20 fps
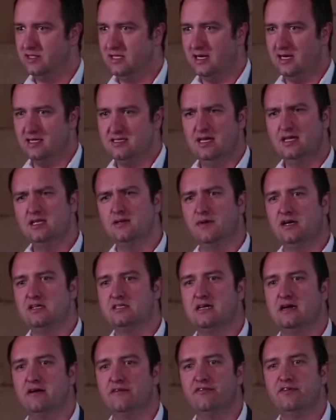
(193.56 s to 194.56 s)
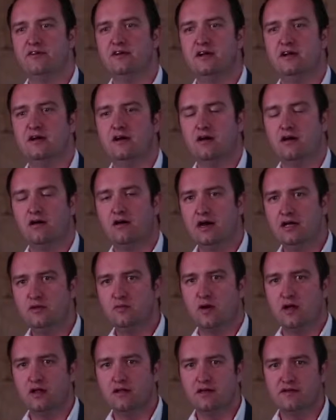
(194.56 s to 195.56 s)
And then I said to myself, all right,
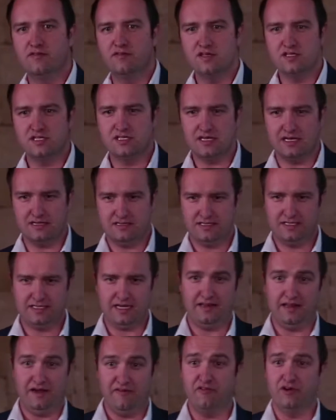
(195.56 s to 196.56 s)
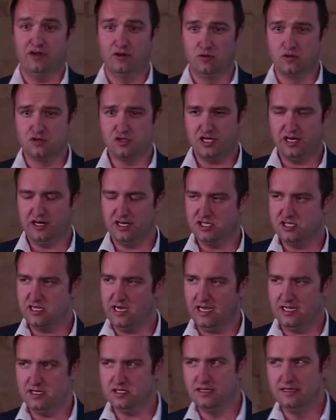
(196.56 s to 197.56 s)
well, if this is a South African all-share
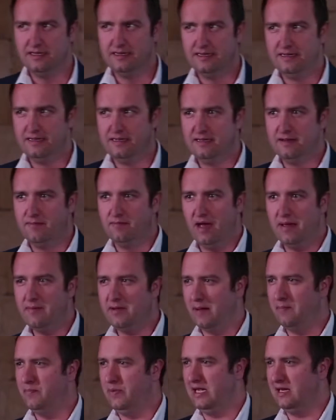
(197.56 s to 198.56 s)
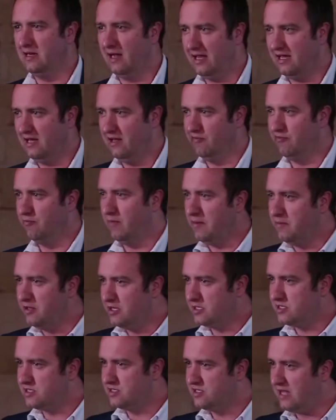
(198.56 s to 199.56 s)
exchange, maybe I'm being naive. Maybe
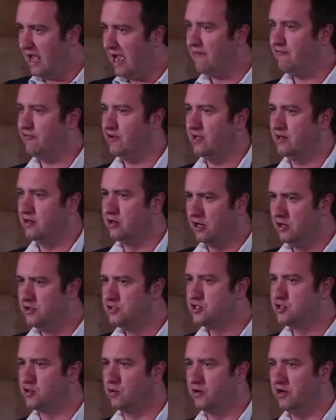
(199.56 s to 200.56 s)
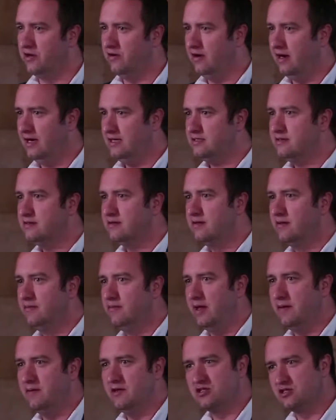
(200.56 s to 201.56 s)
this is the African growth story, right?
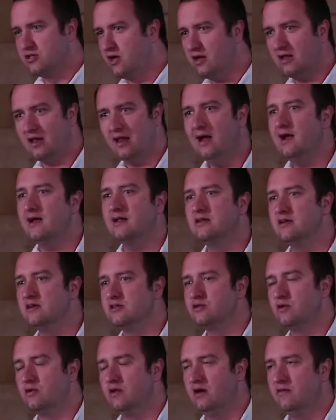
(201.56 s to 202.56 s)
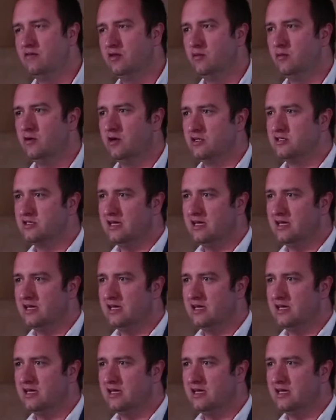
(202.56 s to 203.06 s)
Maybe it's not like this all over the world.